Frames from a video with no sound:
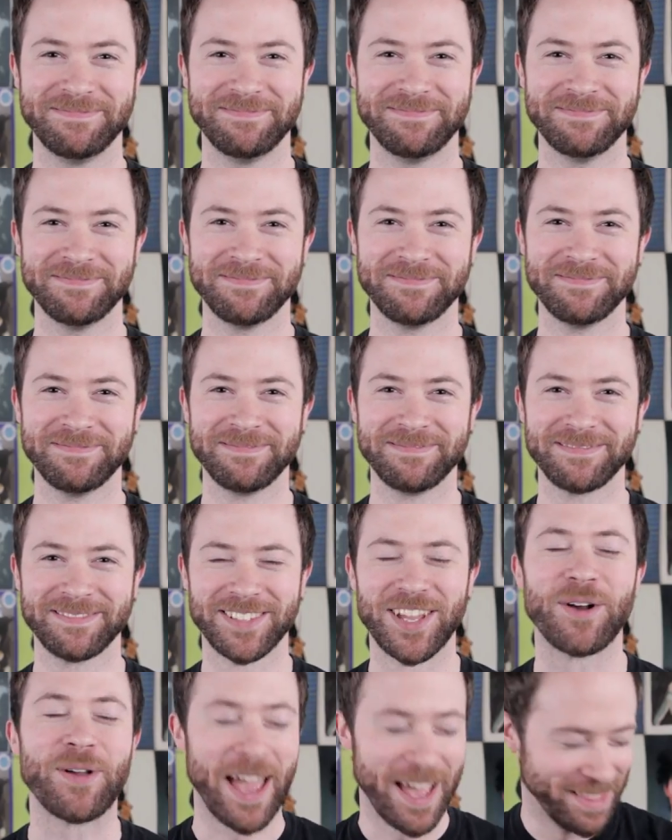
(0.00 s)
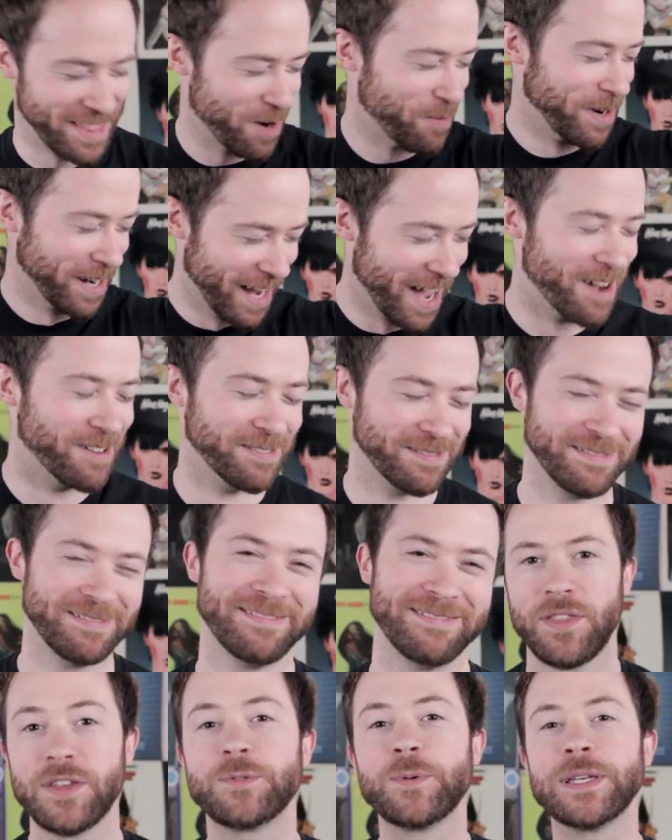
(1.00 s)
We will. Okay, there we go.
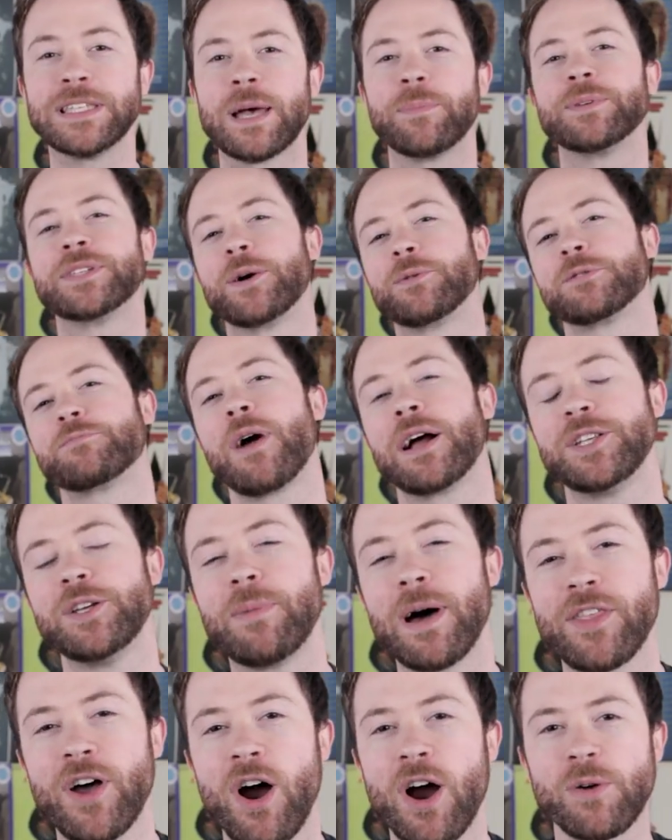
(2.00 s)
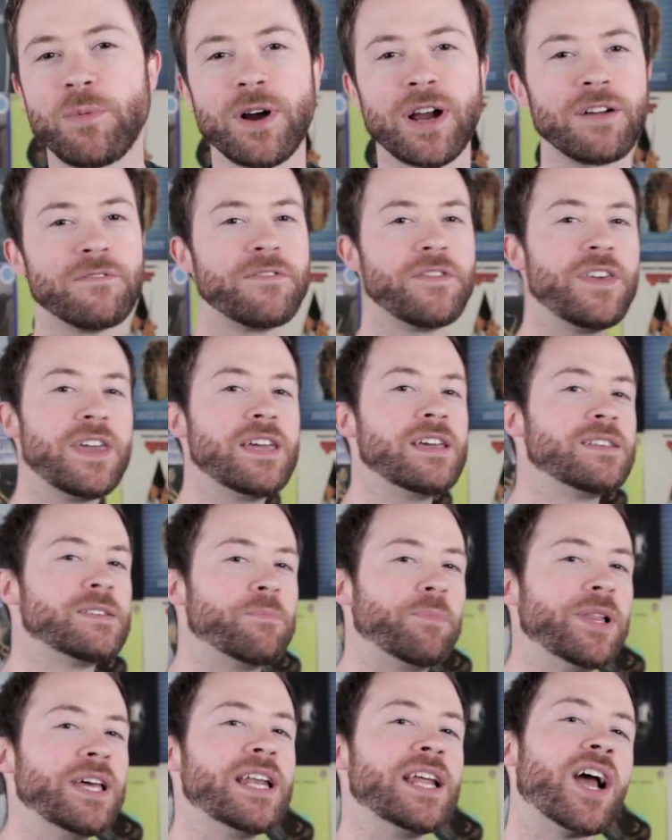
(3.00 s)
This week's episode is brought to you by the hard work of these
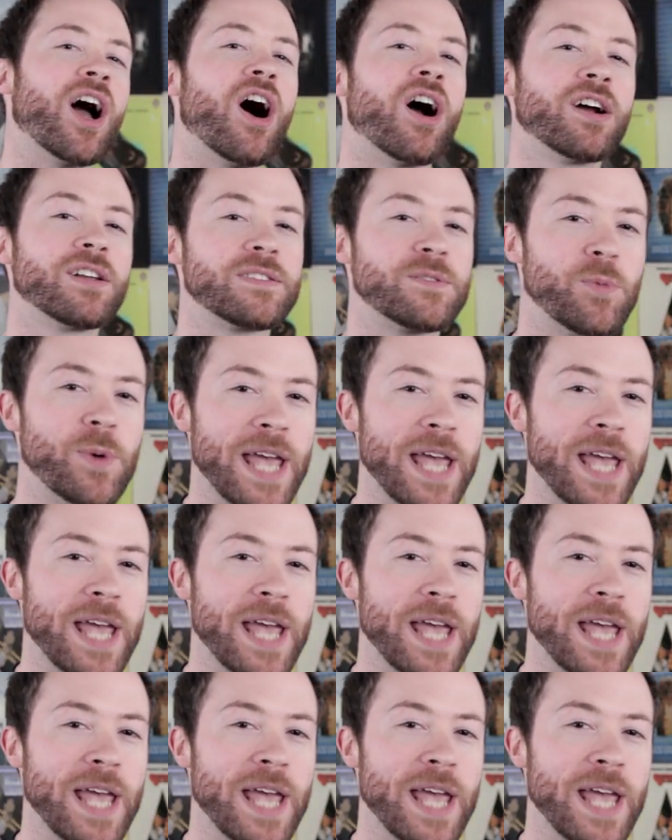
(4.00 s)
bleeding hearts.